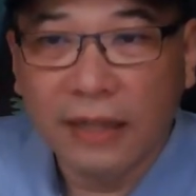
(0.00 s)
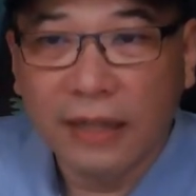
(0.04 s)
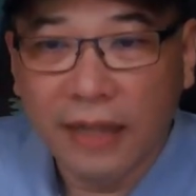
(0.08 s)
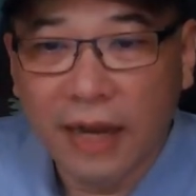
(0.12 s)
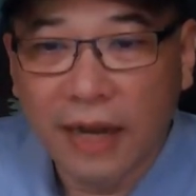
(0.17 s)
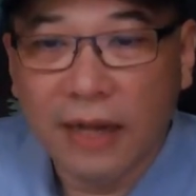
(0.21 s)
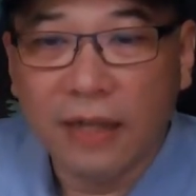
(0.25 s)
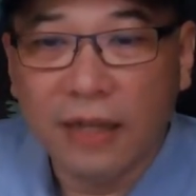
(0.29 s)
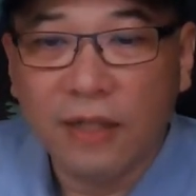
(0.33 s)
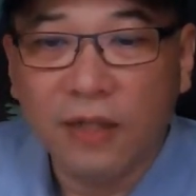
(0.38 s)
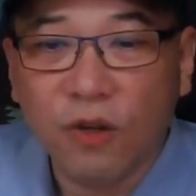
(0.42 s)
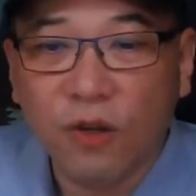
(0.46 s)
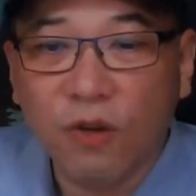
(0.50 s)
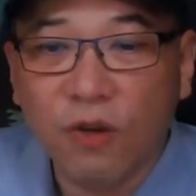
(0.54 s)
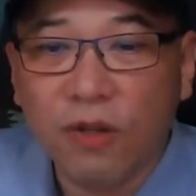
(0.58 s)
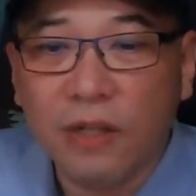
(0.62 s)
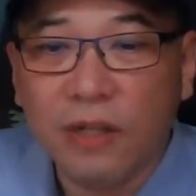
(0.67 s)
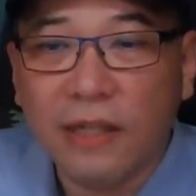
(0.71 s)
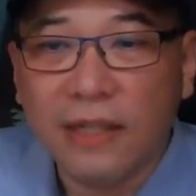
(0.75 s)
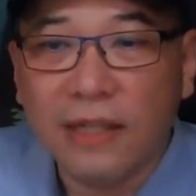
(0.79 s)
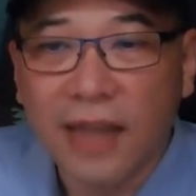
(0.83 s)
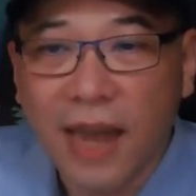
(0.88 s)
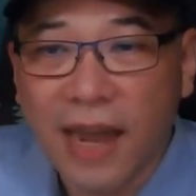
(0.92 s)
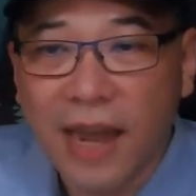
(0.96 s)
that is going
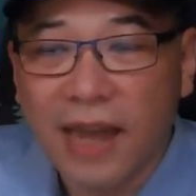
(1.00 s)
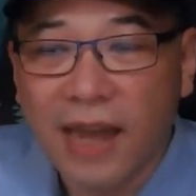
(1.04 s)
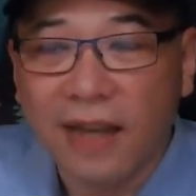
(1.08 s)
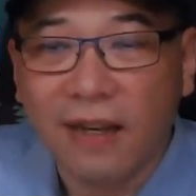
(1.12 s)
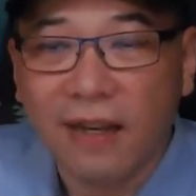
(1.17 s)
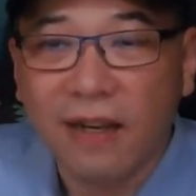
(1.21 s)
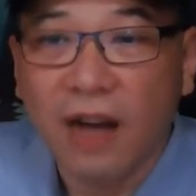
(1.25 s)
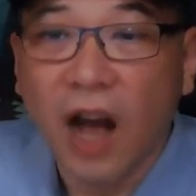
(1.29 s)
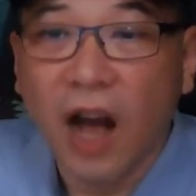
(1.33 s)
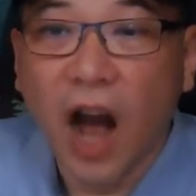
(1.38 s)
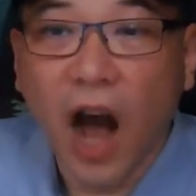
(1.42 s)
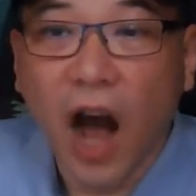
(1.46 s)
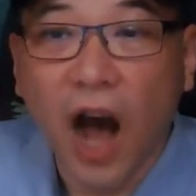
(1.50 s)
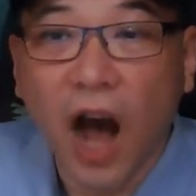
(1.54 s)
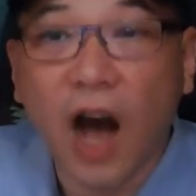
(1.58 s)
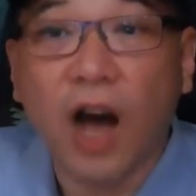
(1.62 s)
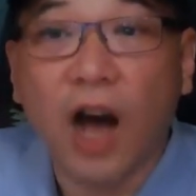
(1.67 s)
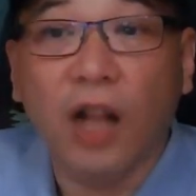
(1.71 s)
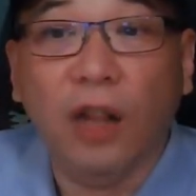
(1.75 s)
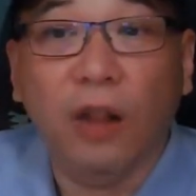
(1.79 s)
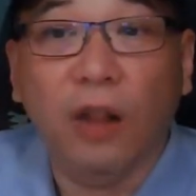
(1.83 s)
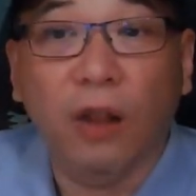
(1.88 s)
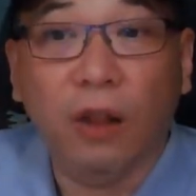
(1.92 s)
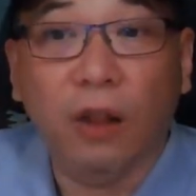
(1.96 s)
to take a
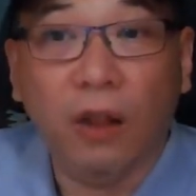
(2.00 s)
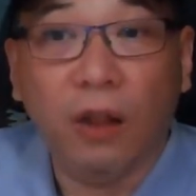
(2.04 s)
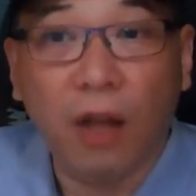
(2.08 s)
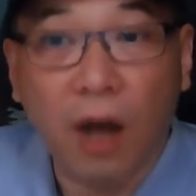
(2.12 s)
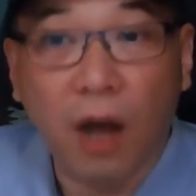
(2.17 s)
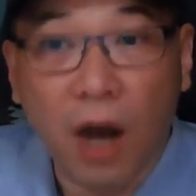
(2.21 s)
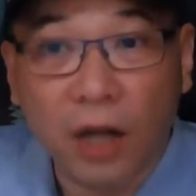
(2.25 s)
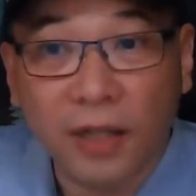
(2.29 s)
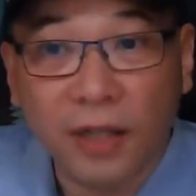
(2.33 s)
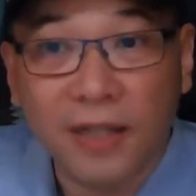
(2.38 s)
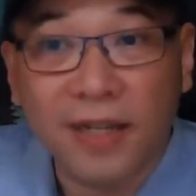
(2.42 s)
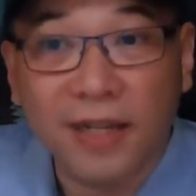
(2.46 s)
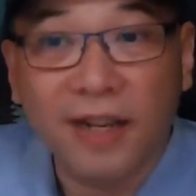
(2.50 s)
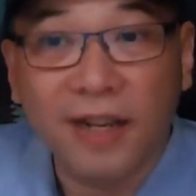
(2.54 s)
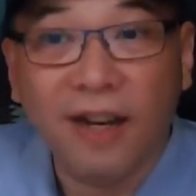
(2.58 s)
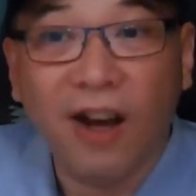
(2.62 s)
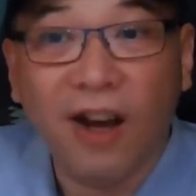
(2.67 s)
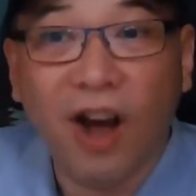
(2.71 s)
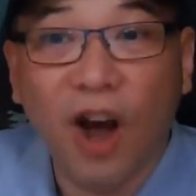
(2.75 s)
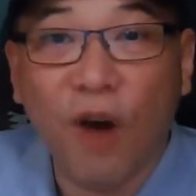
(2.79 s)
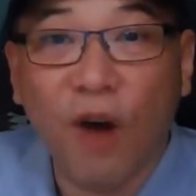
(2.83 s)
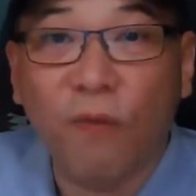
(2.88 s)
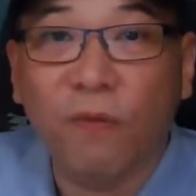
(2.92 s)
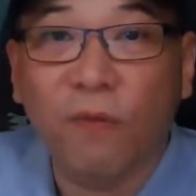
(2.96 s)
lot
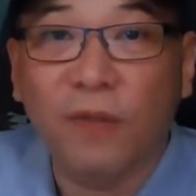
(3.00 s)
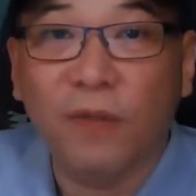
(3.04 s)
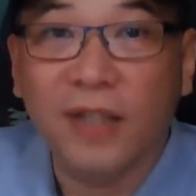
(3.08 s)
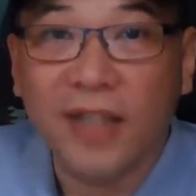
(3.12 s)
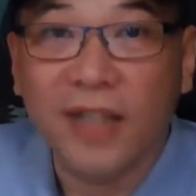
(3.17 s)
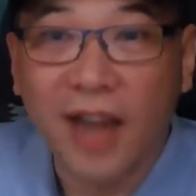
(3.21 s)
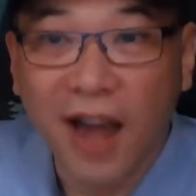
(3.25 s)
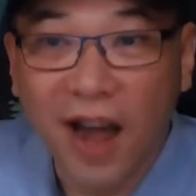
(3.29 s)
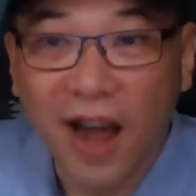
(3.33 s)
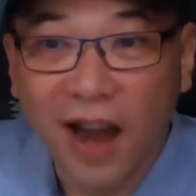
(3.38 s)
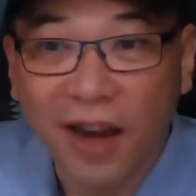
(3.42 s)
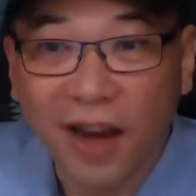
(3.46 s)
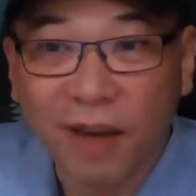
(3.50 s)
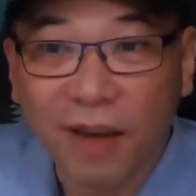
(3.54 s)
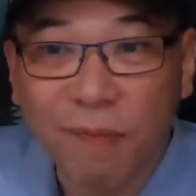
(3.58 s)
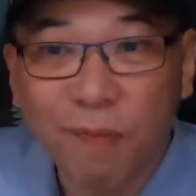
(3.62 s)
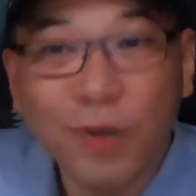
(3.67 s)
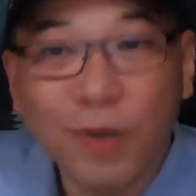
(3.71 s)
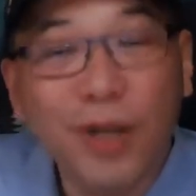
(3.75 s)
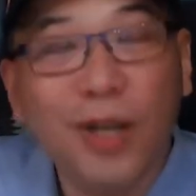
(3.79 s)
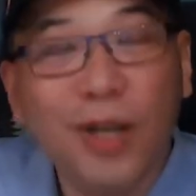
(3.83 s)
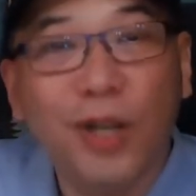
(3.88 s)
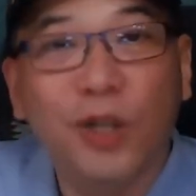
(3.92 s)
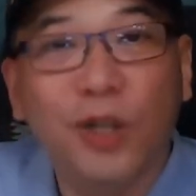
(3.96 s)
of
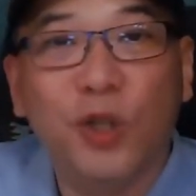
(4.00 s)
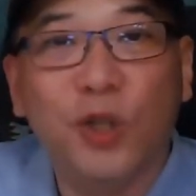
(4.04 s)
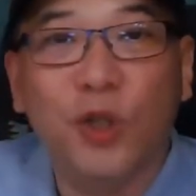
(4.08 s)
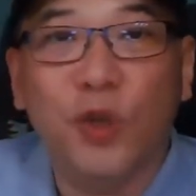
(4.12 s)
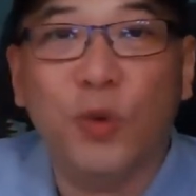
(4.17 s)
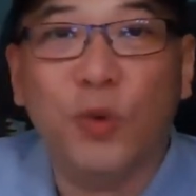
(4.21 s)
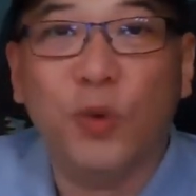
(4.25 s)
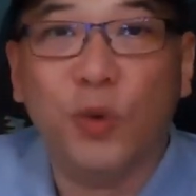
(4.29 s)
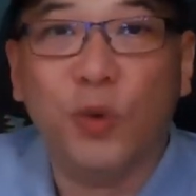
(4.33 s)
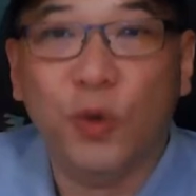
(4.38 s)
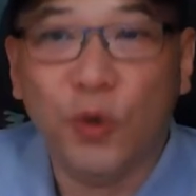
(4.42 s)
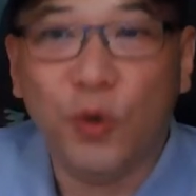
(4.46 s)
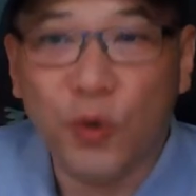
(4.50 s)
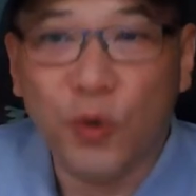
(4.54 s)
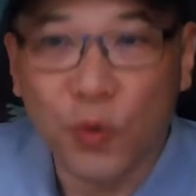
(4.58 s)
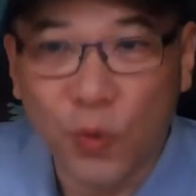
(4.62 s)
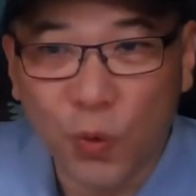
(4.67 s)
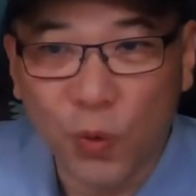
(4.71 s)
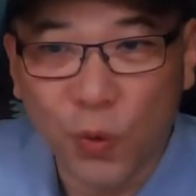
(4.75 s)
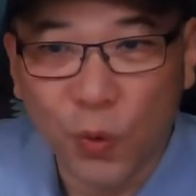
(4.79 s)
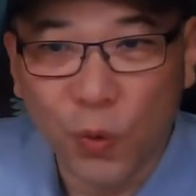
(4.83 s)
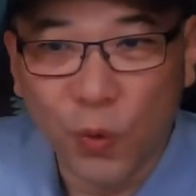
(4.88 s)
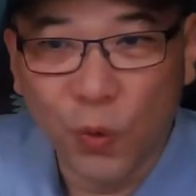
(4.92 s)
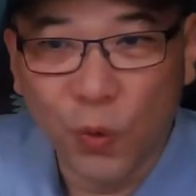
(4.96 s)
time to do.